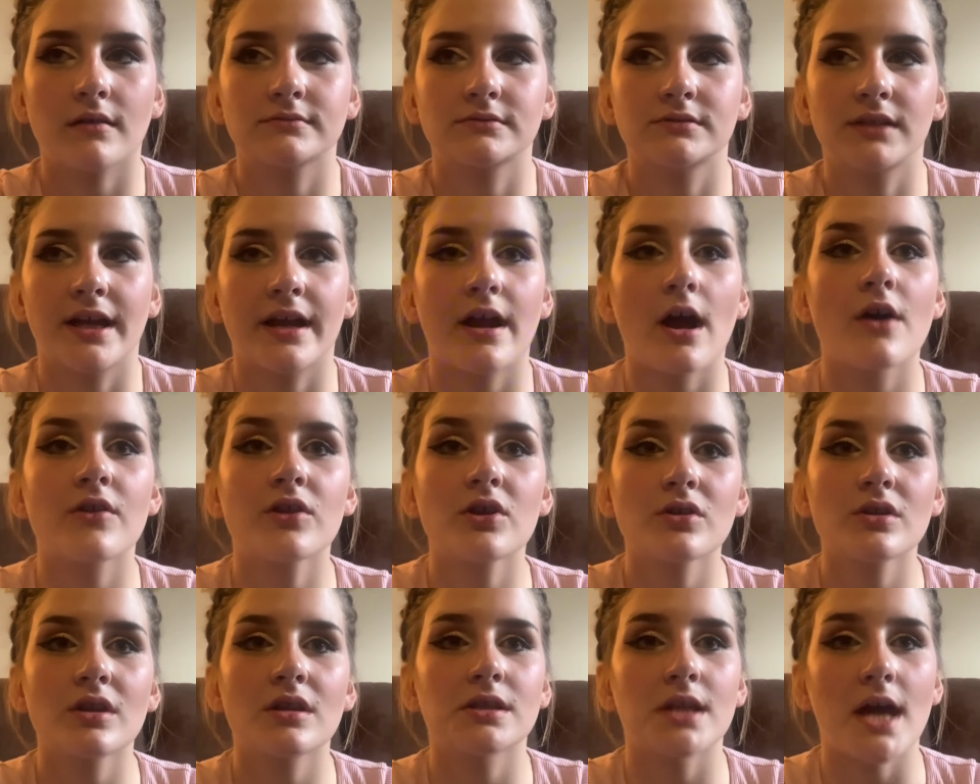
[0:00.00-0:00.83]
Like,
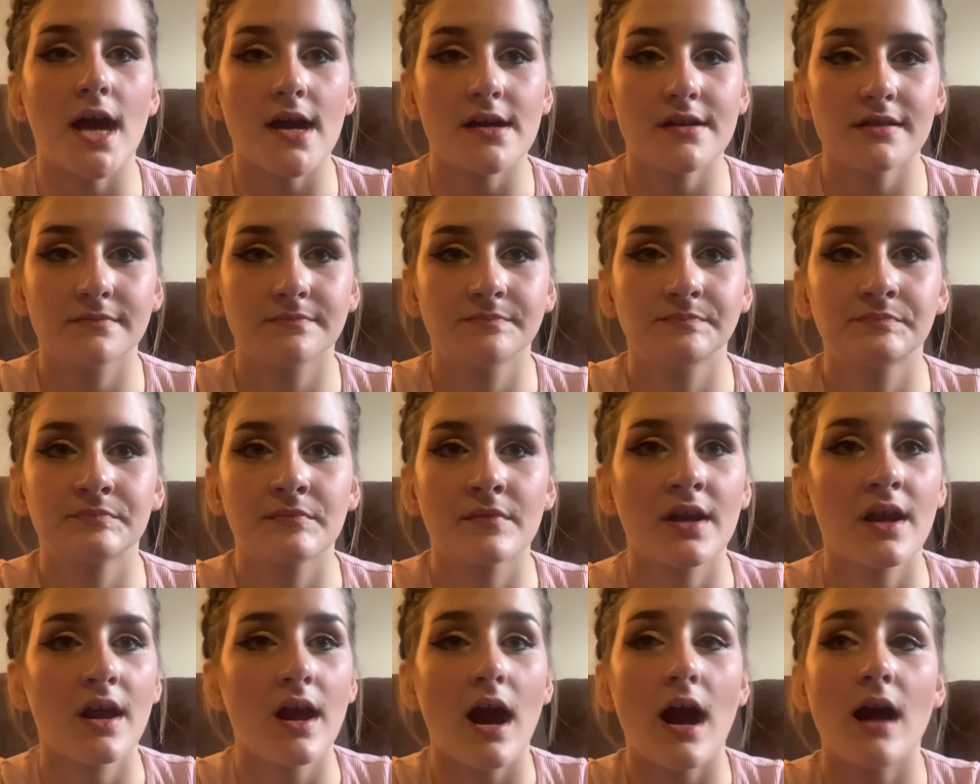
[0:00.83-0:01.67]
other than that,
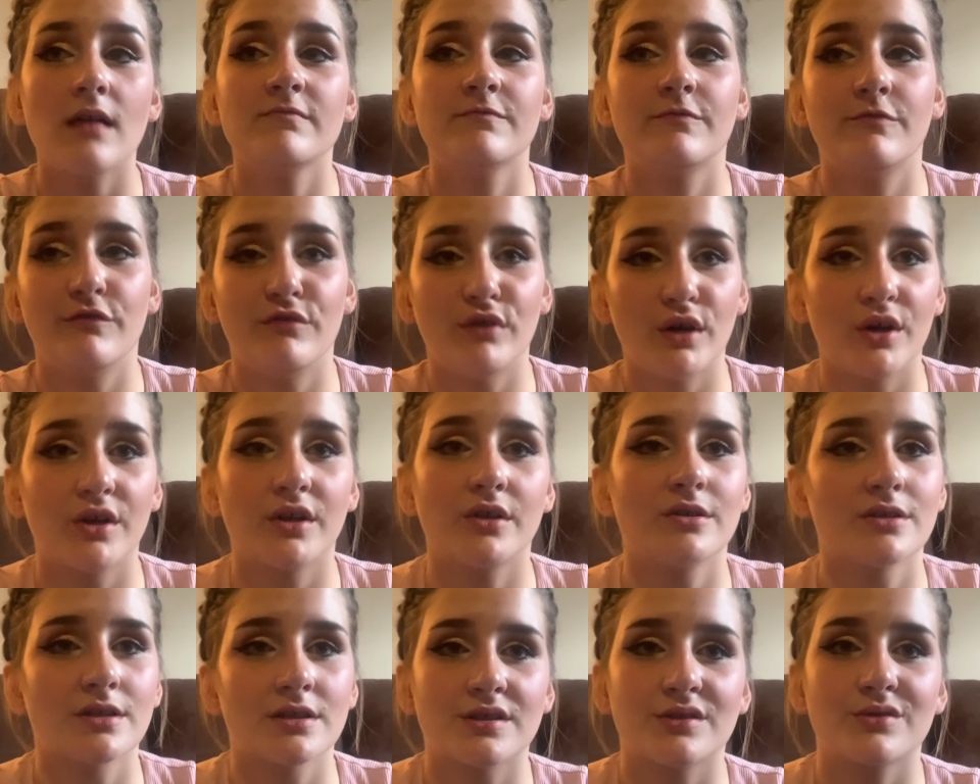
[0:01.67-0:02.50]
I'm very
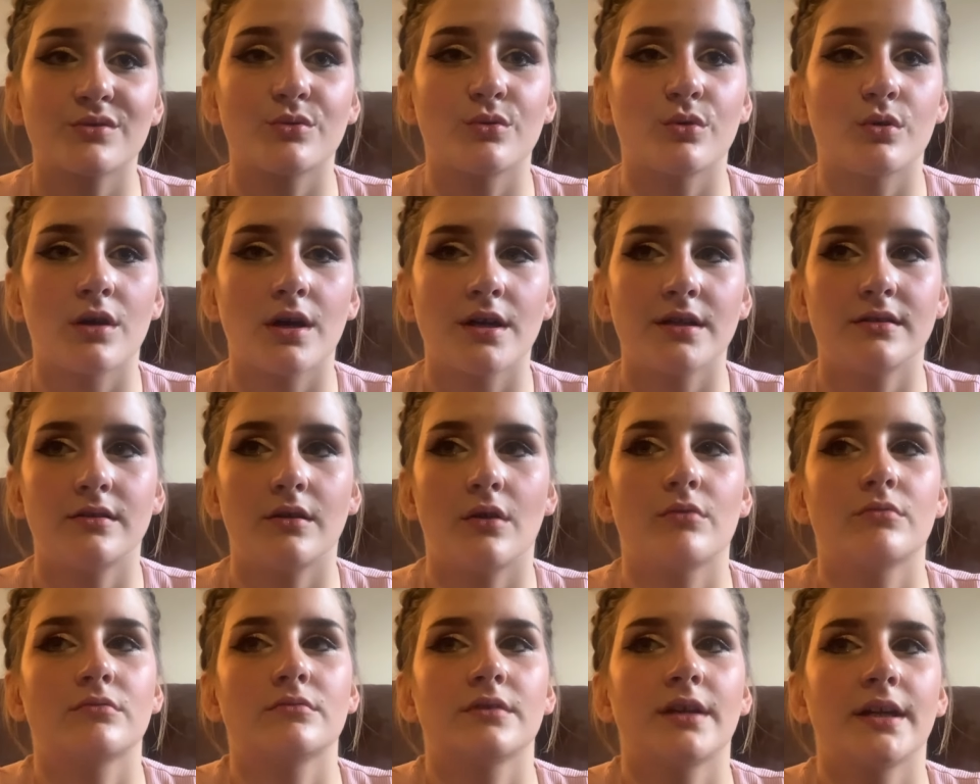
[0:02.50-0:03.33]
good in school. I
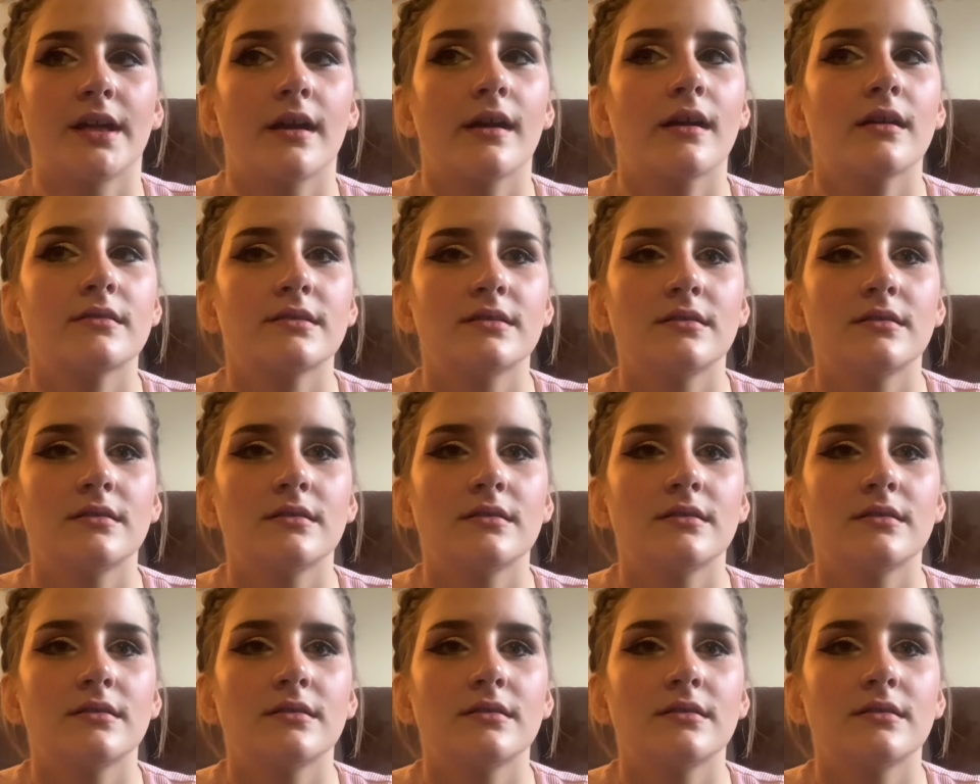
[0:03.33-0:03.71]
don't like